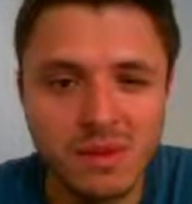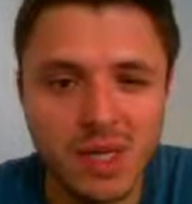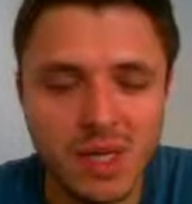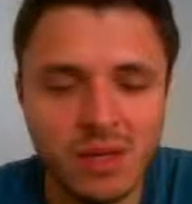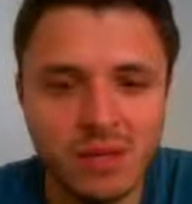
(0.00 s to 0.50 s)

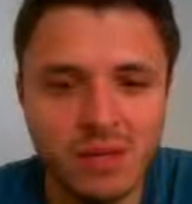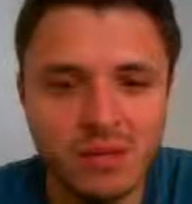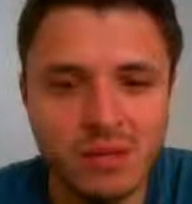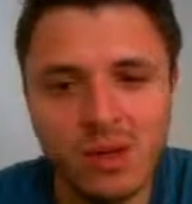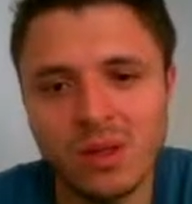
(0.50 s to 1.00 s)
Yeah,
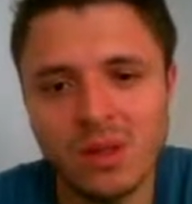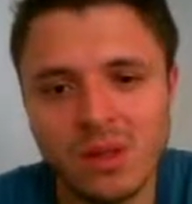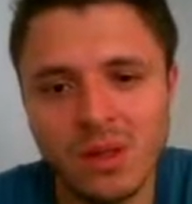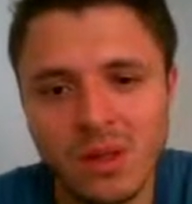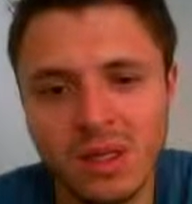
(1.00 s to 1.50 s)
well,
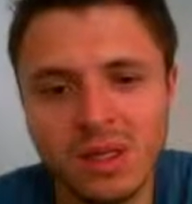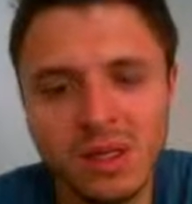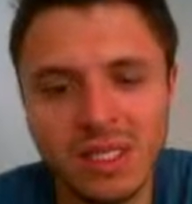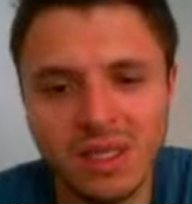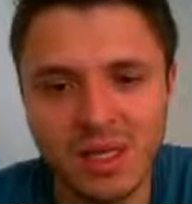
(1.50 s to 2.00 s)
in
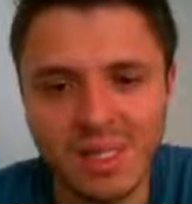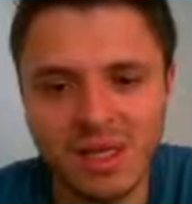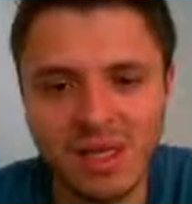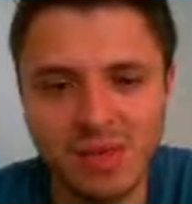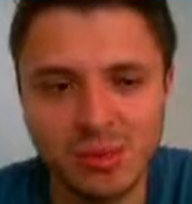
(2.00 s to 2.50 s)
much
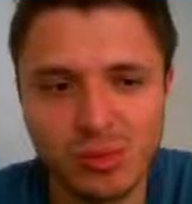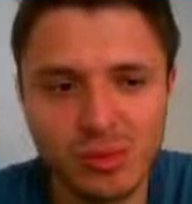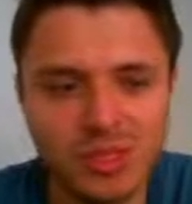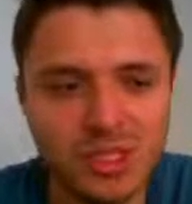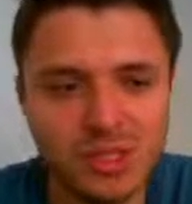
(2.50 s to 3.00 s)
less favorable
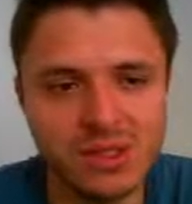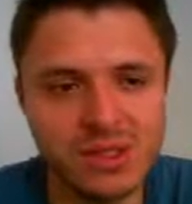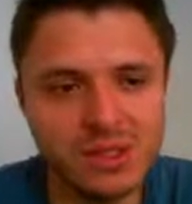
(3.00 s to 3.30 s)
conditions,